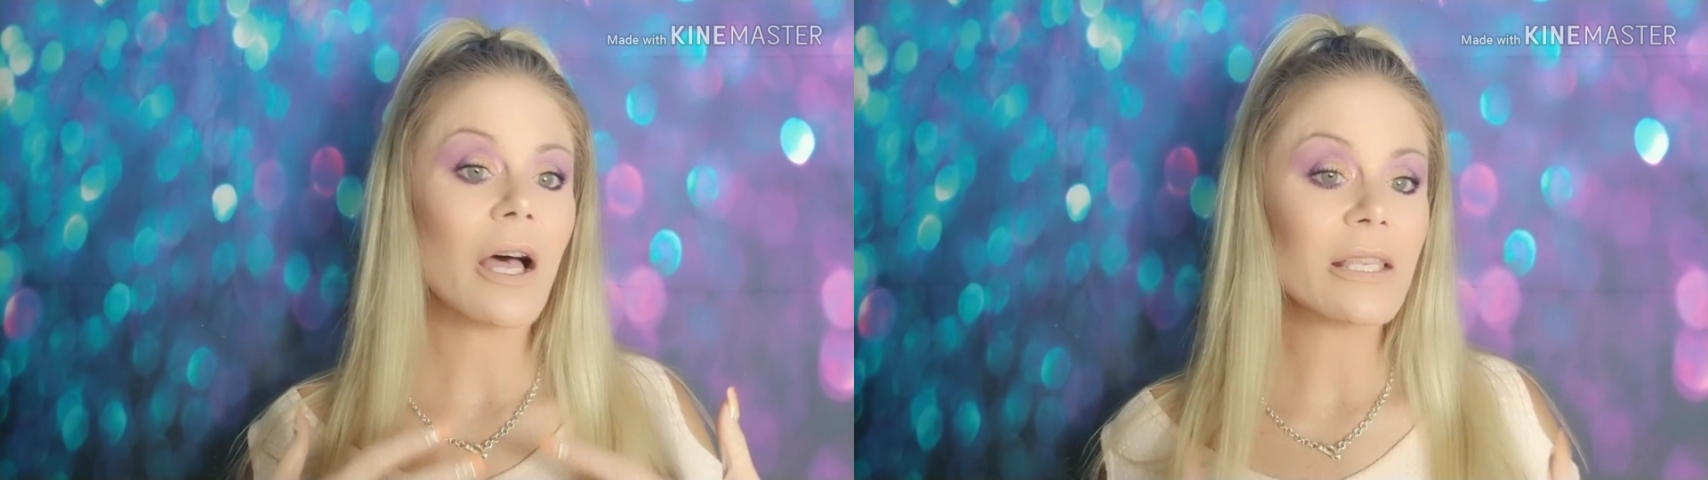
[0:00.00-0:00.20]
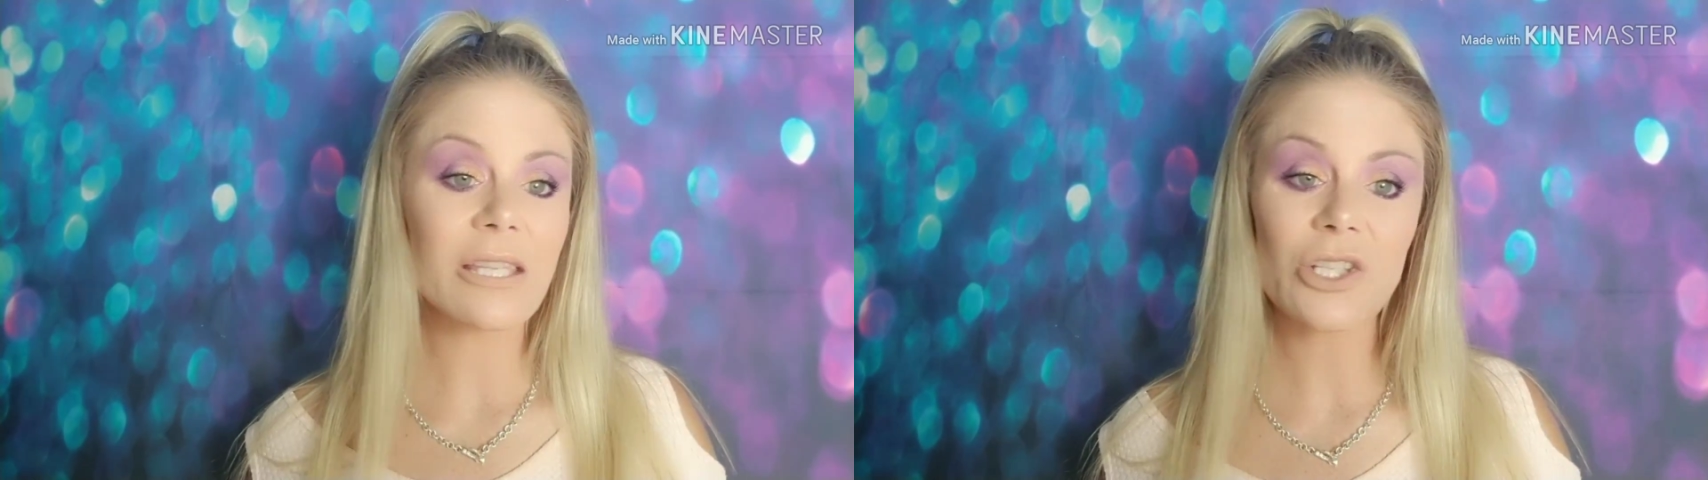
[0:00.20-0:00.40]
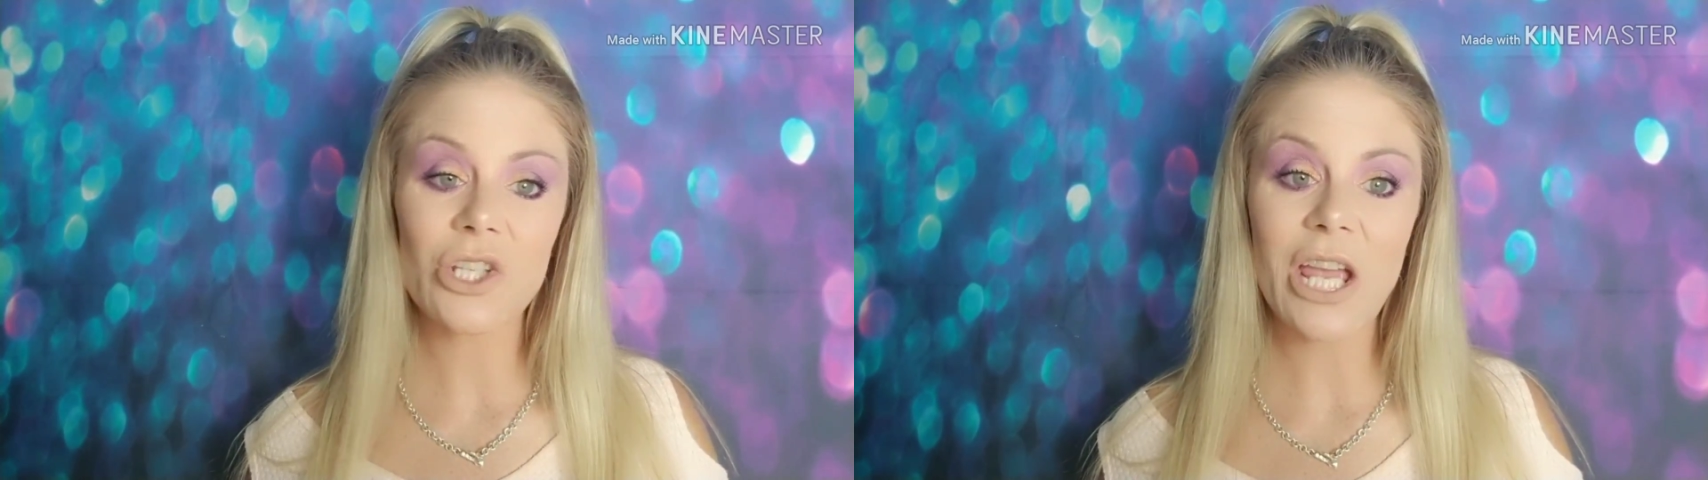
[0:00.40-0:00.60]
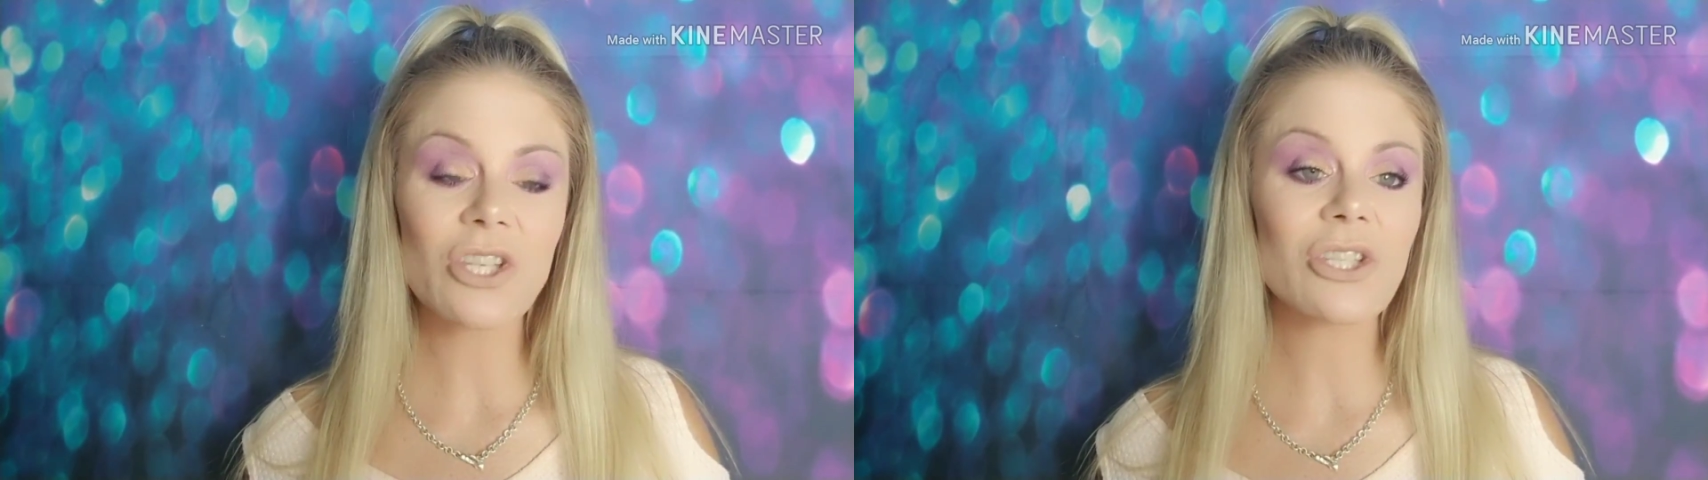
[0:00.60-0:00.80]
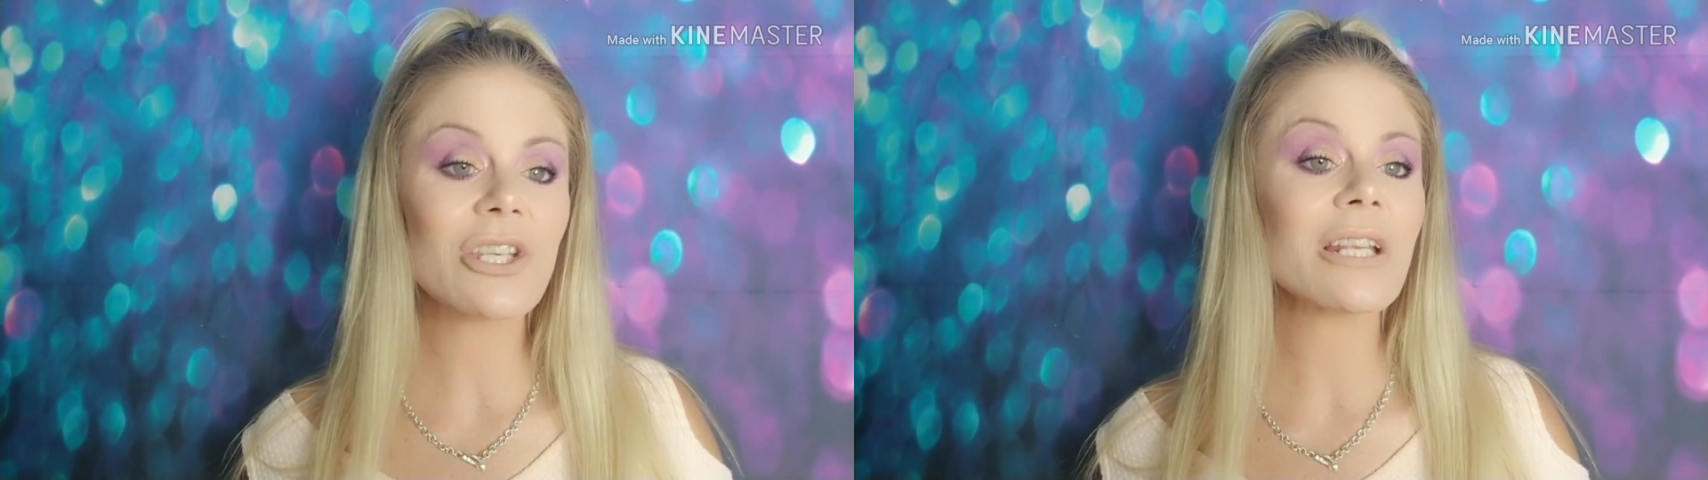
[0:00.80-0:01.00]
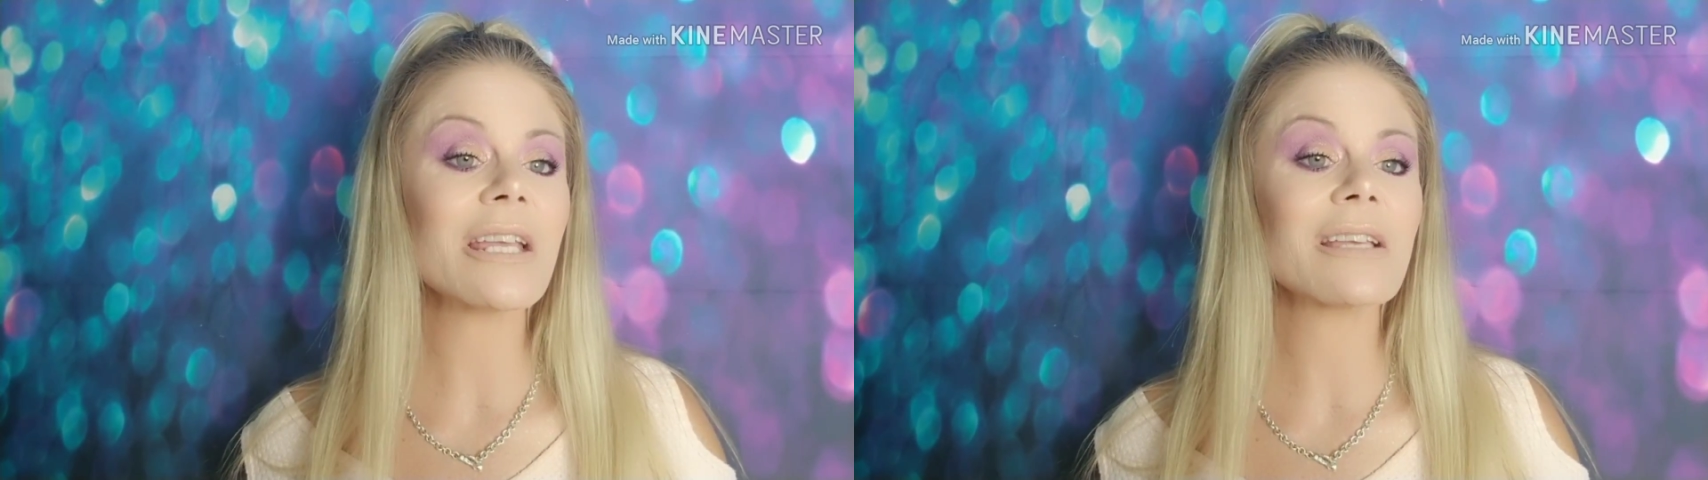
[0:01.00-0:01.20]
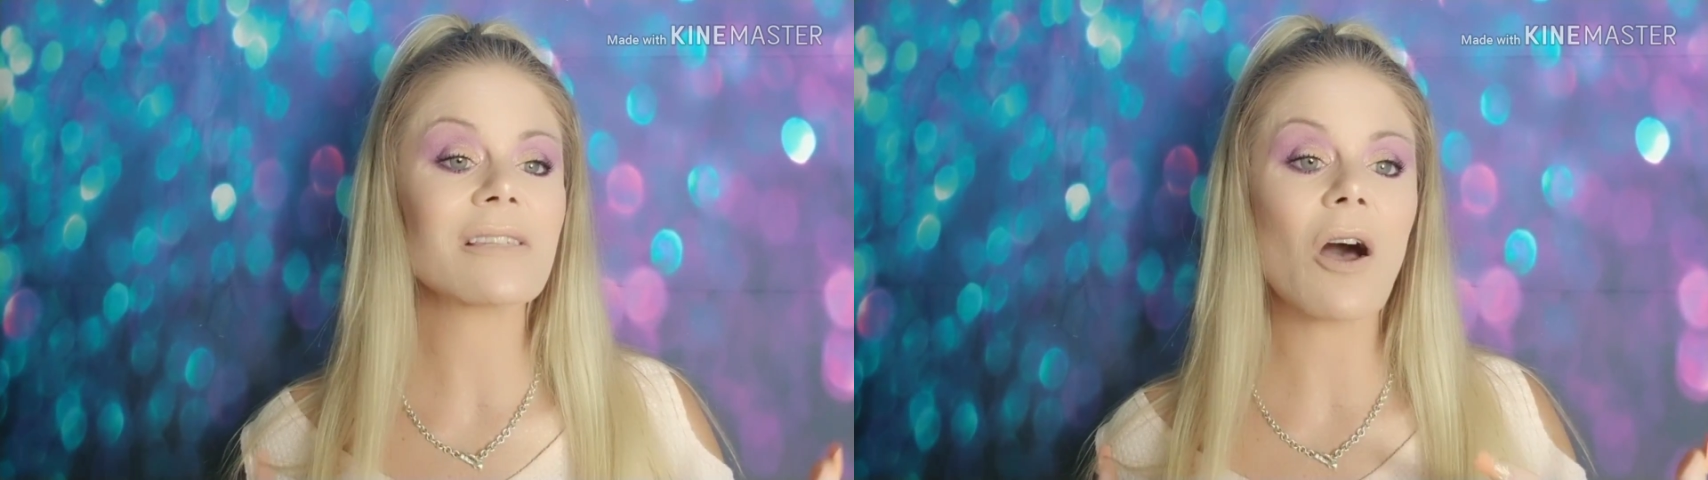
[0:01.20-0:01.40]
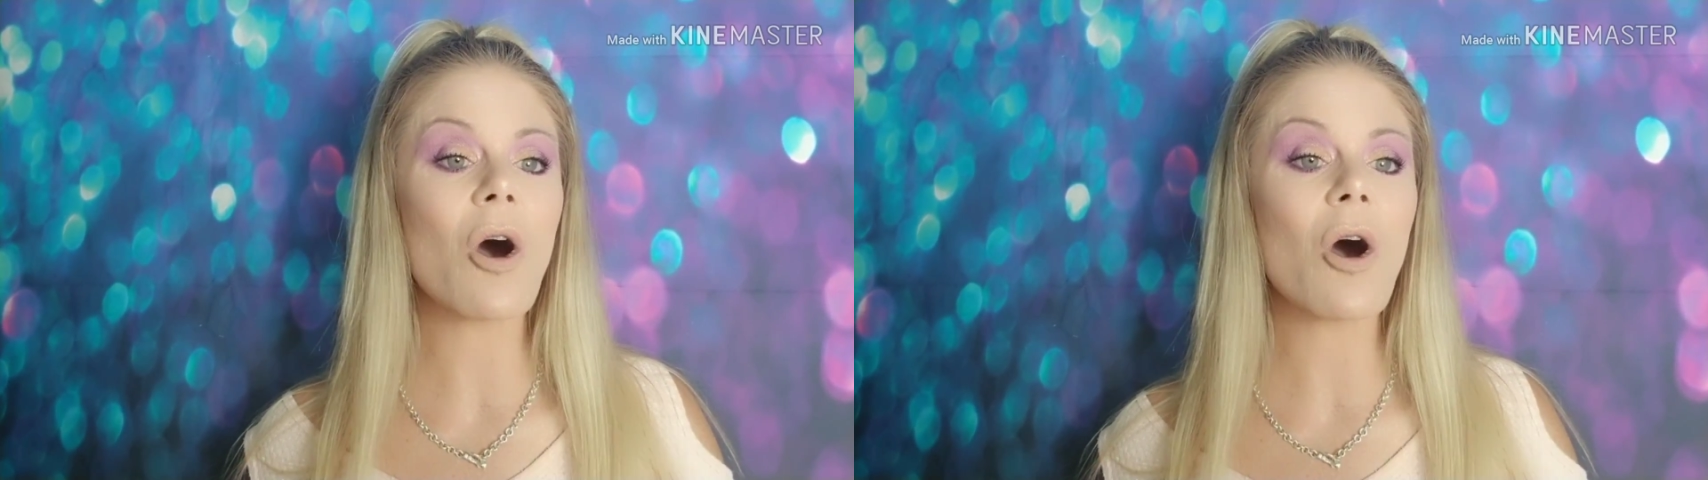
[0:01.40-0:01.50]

a suggestion is